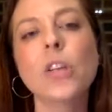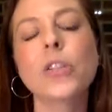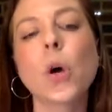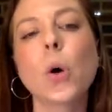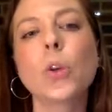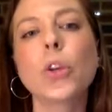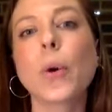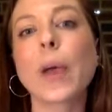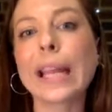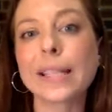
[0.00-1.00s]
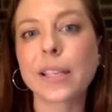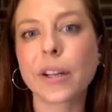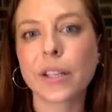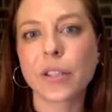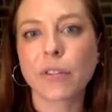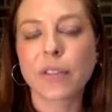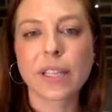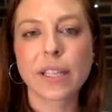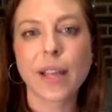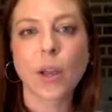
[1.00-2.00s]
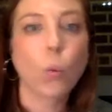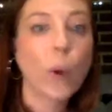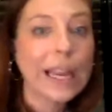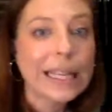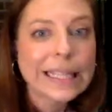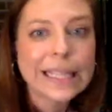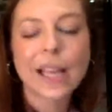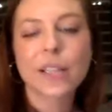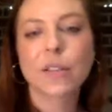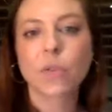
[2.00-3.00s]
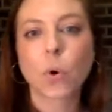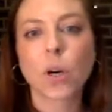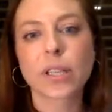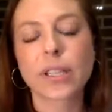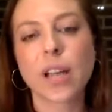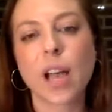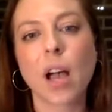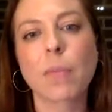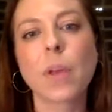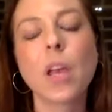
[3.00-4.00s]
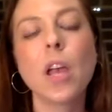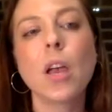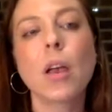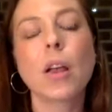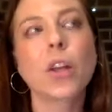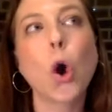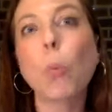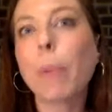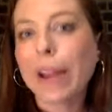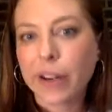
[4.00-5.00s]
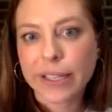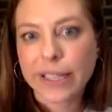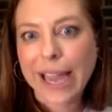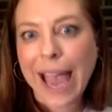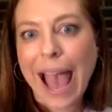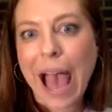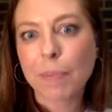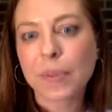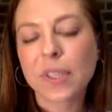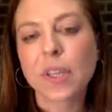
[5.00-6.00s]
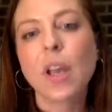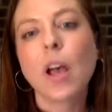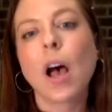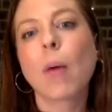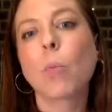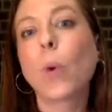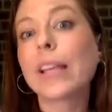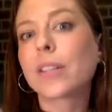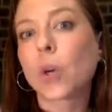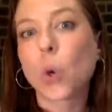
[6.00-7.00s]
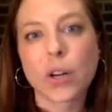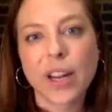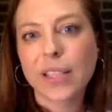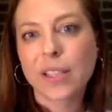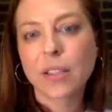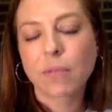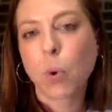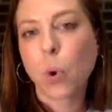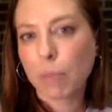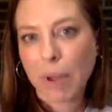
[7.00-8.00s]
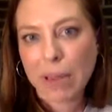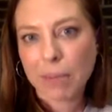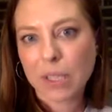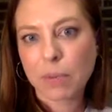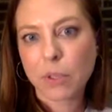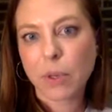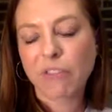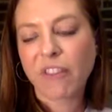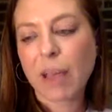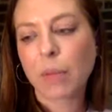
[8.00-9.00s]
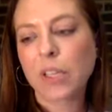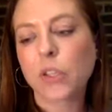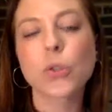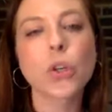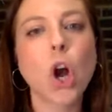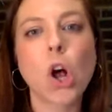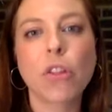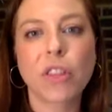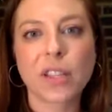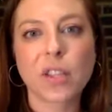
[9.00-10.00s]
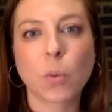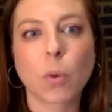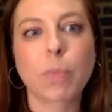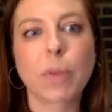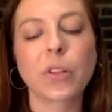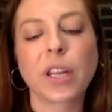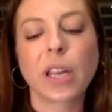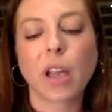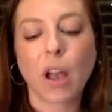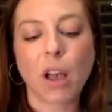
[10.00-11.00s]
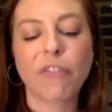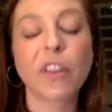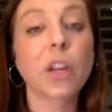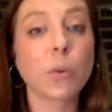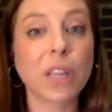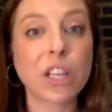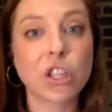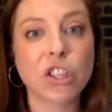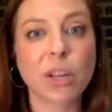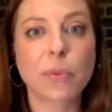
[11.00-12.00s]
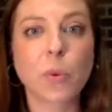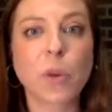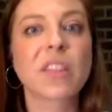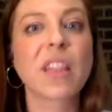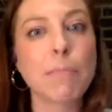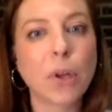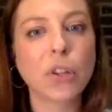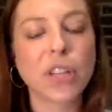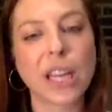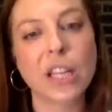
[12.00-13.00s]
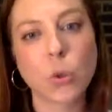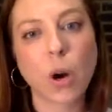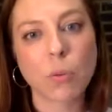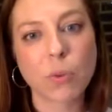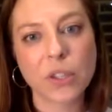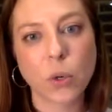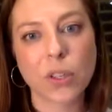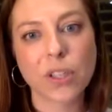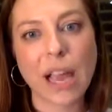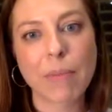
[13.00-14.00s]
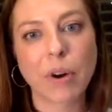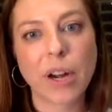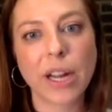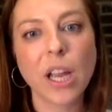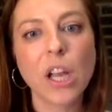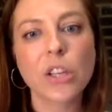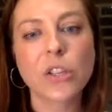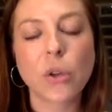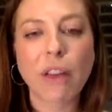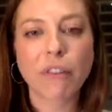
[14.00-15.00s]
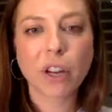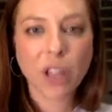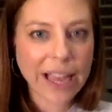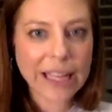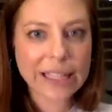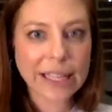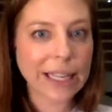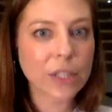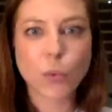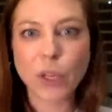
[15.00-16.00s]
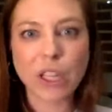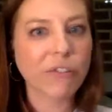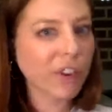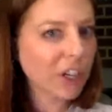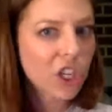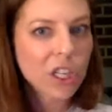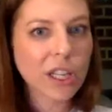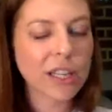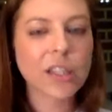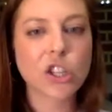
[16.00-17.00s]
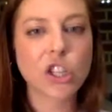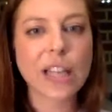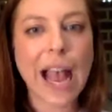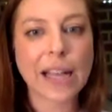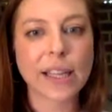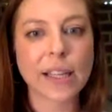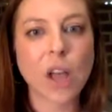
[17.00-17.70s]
So, you know, ancillary services like ways to get divorced, um, co-parenting apps, um, right. ways coordinate support payments between families. Those are all things that we're building affiliate relationships with and then building into our resource library, so that for clients, like, it's really frictionless to just access